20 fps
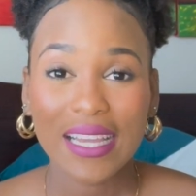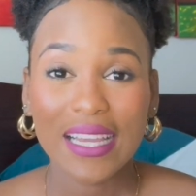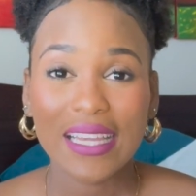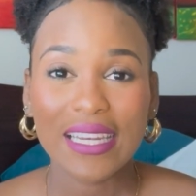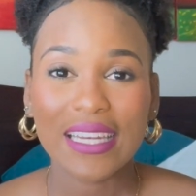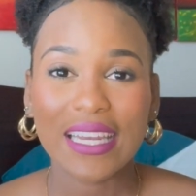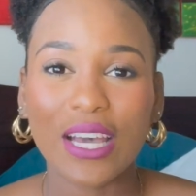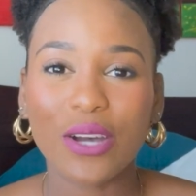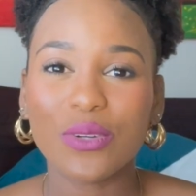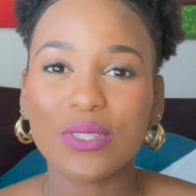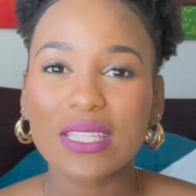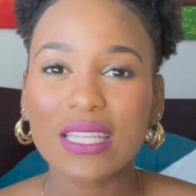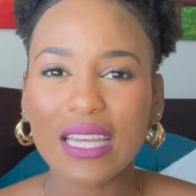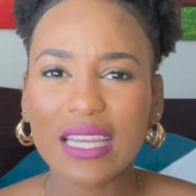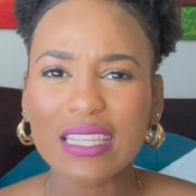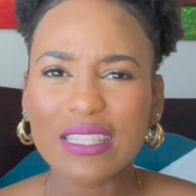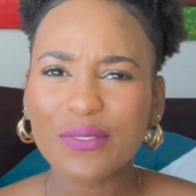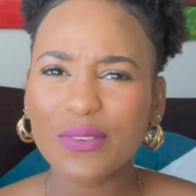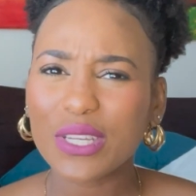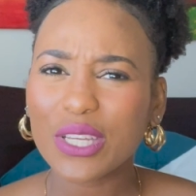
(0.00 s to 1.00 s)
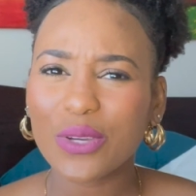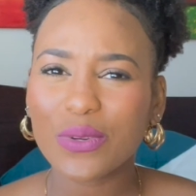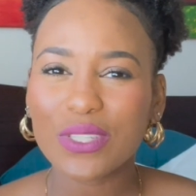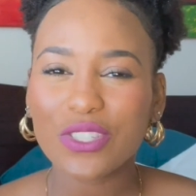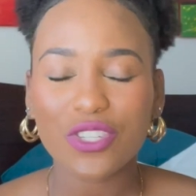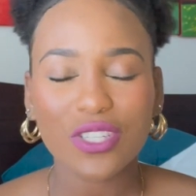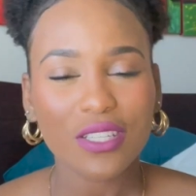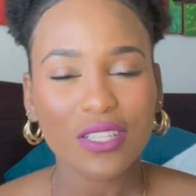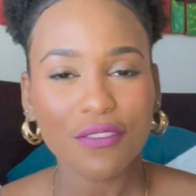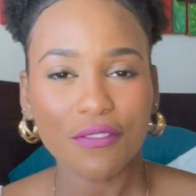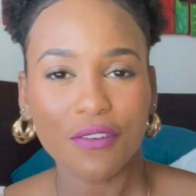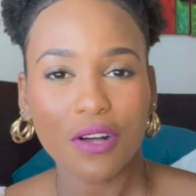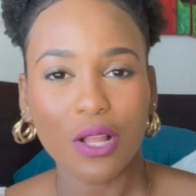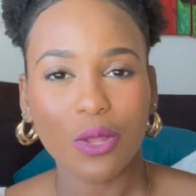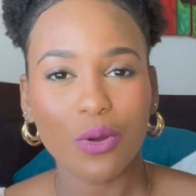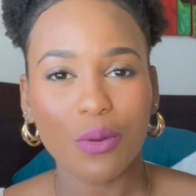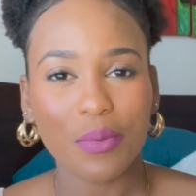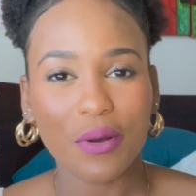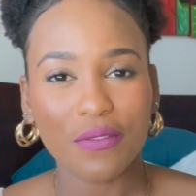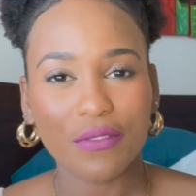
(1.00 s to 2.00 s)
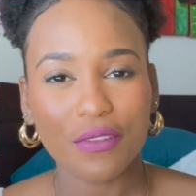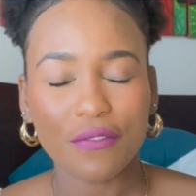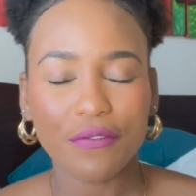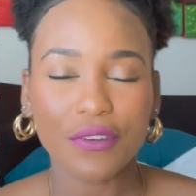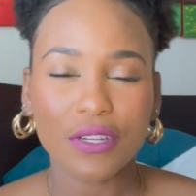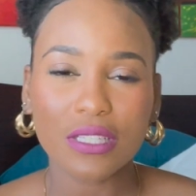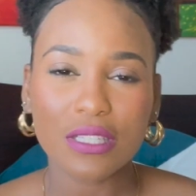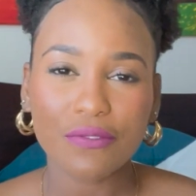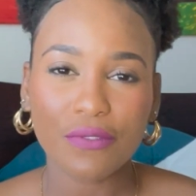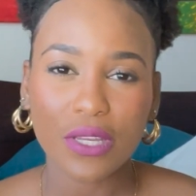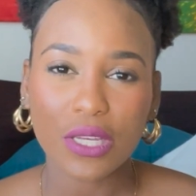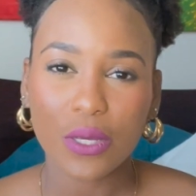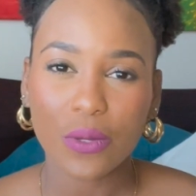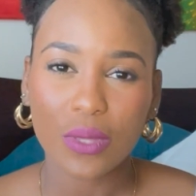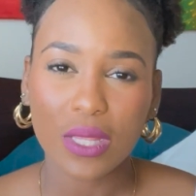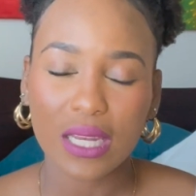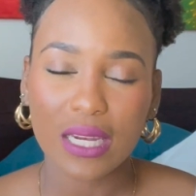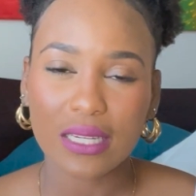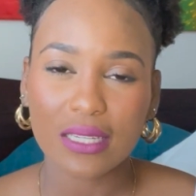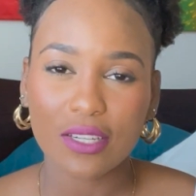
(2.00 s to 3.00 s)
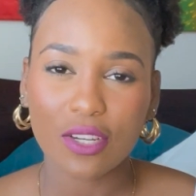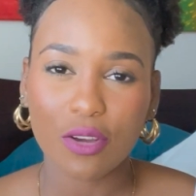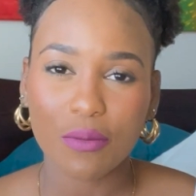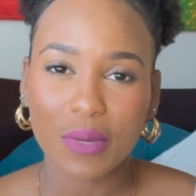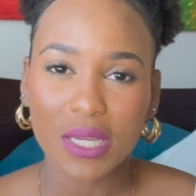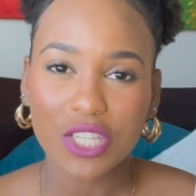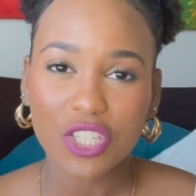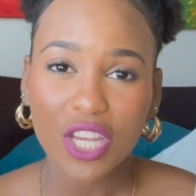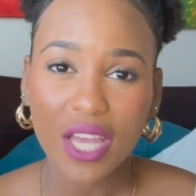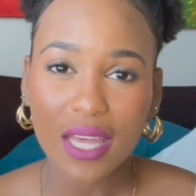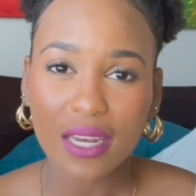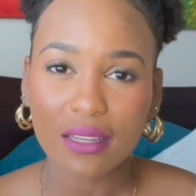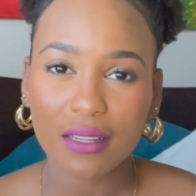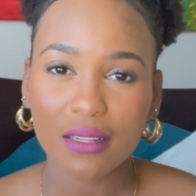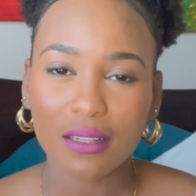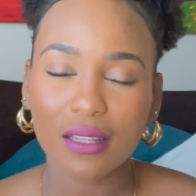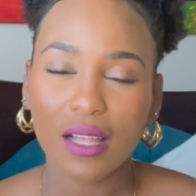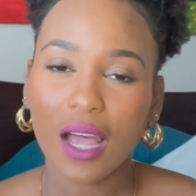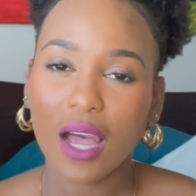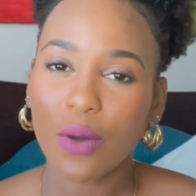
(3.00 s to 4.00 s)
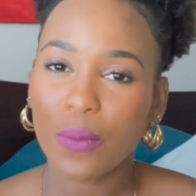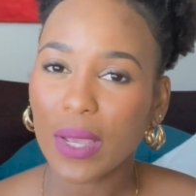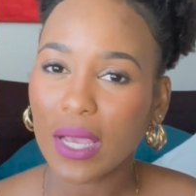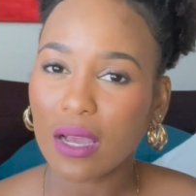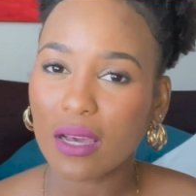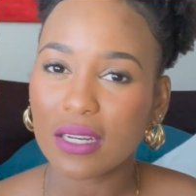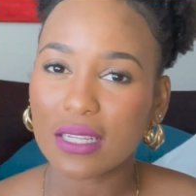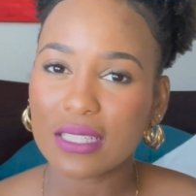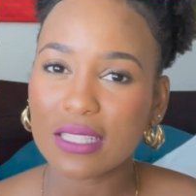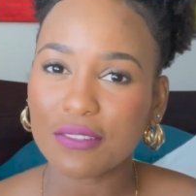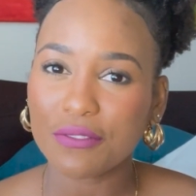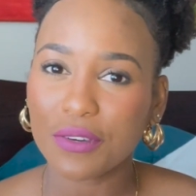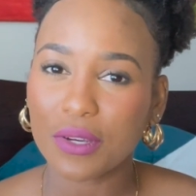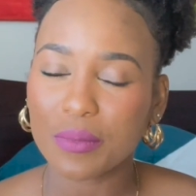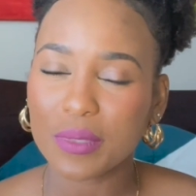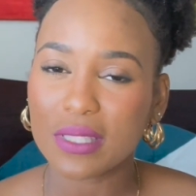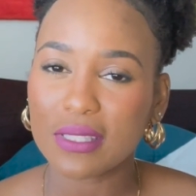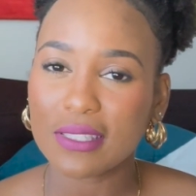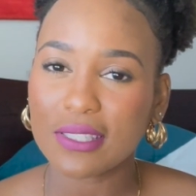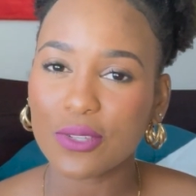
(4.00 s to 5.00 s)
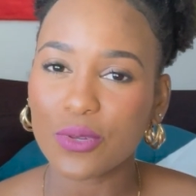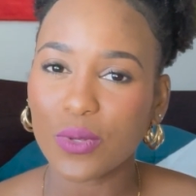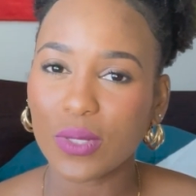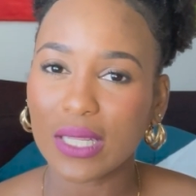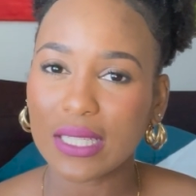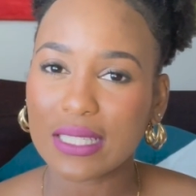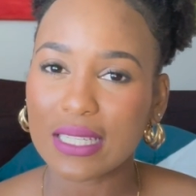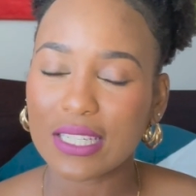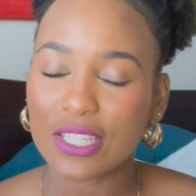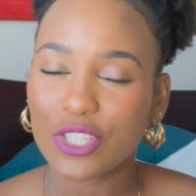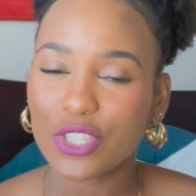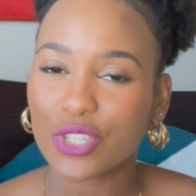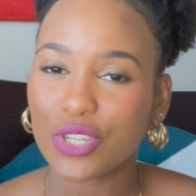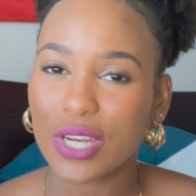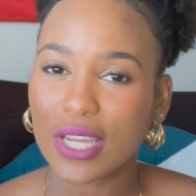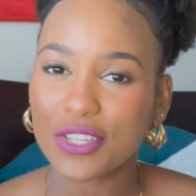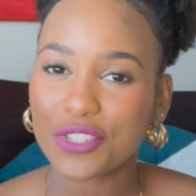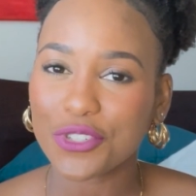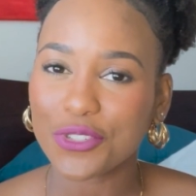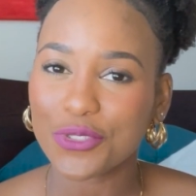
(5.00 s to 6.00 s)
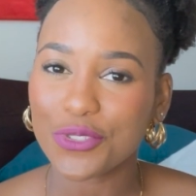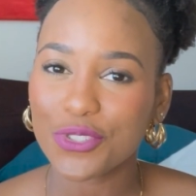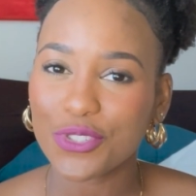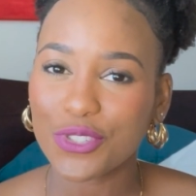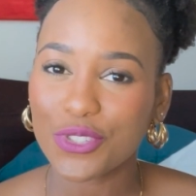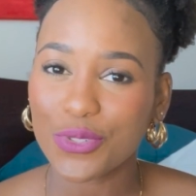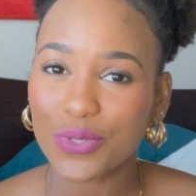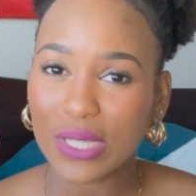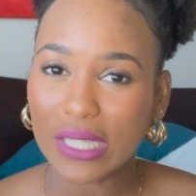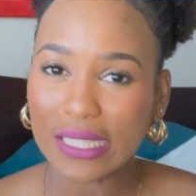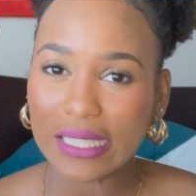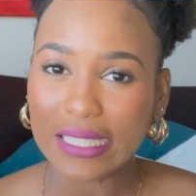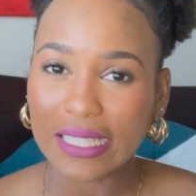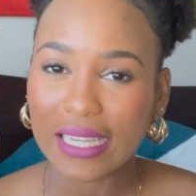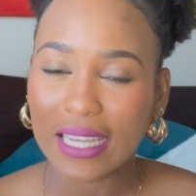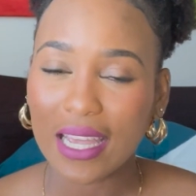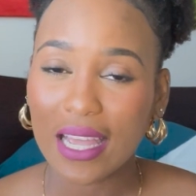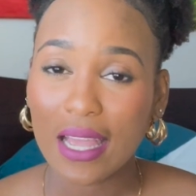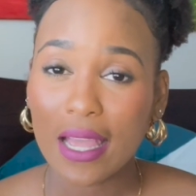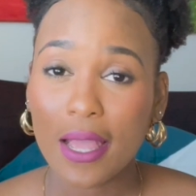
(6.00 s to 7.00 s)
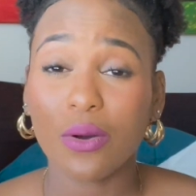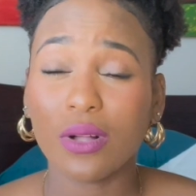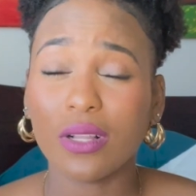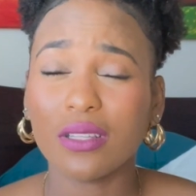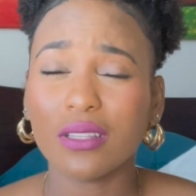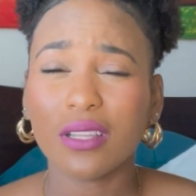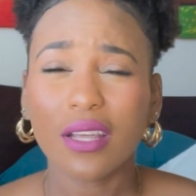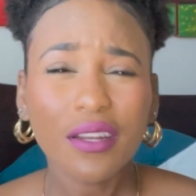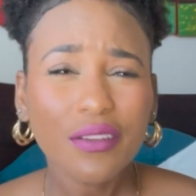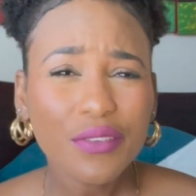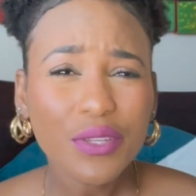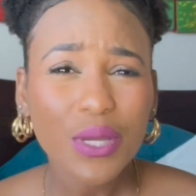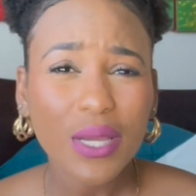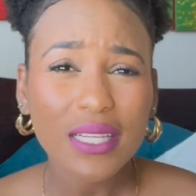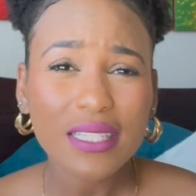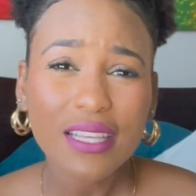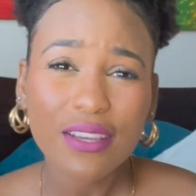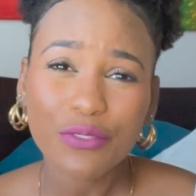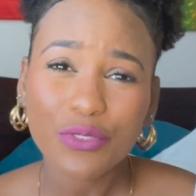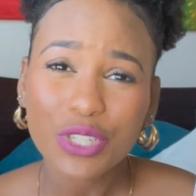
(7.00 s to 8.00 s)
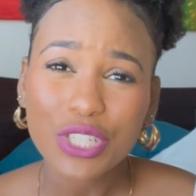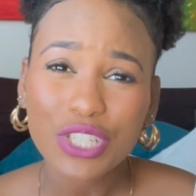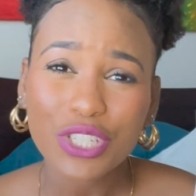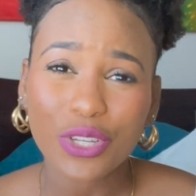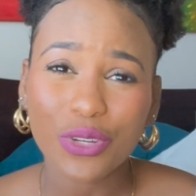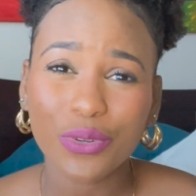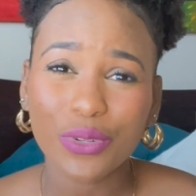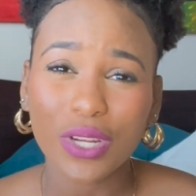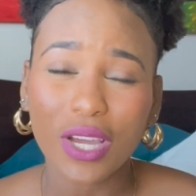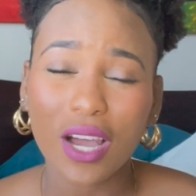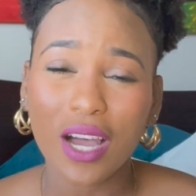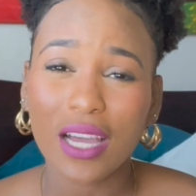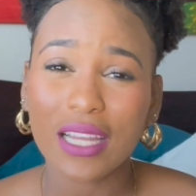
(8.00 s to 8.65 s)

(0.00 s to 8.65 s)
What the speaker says: Now, today's video is just a follow-up of the first video that I did on my channel, how I got into pharmacy school as an international student. A lot of you guys have reached out on